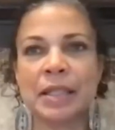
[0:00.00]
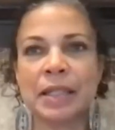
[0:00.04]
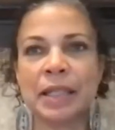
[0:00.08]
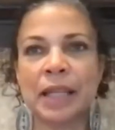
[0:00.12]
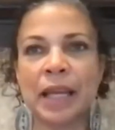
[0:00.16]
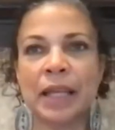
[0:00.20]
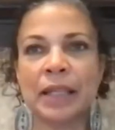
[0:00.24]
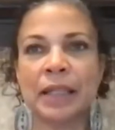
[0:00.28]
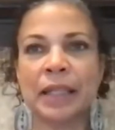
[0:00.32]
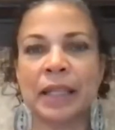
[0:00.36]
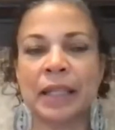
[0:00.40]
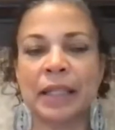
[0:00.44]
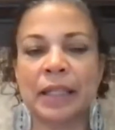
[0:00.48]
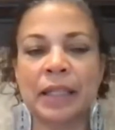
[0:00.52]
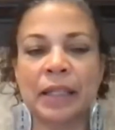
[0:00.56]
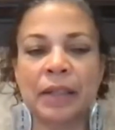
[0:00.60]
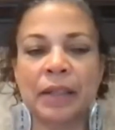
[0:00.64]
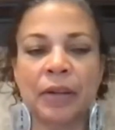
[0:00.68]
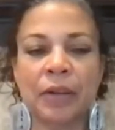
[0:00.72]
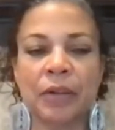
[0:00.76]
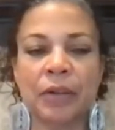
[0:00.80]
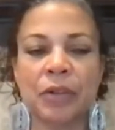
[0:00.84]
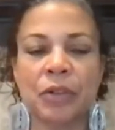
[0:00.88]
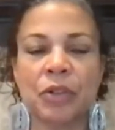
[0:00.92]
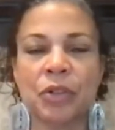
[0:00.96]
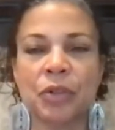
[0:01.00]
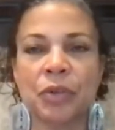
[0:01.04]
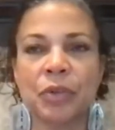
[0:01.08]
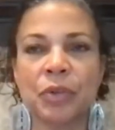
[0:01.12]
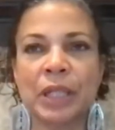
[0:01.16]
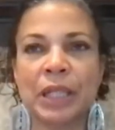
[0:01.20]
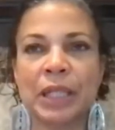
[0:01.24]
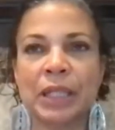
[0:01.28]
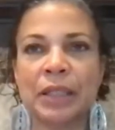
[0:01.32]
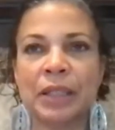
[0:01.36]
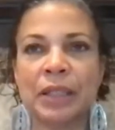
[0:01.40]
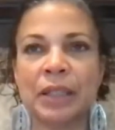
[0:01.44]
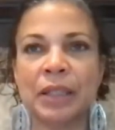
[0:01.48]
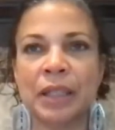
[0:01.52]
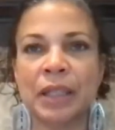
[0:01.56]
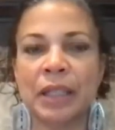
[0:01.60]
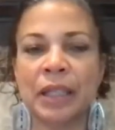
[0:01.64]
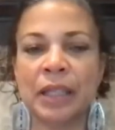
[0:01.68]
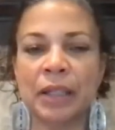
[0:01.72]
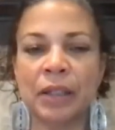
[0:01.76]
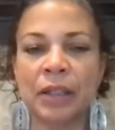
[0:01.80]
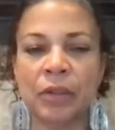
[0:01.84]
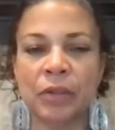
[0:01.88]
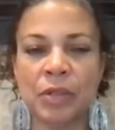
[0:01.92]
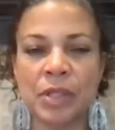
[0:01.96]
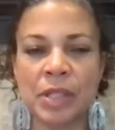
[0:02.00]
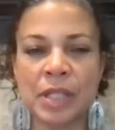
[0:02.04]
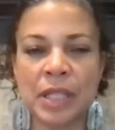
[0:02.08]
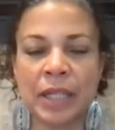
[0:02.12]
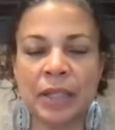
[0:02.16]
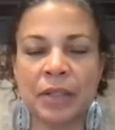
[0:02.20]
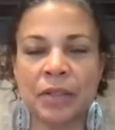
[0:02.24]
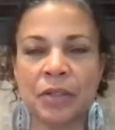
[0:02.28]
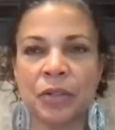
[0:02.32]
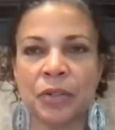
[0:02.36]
and school safety and building the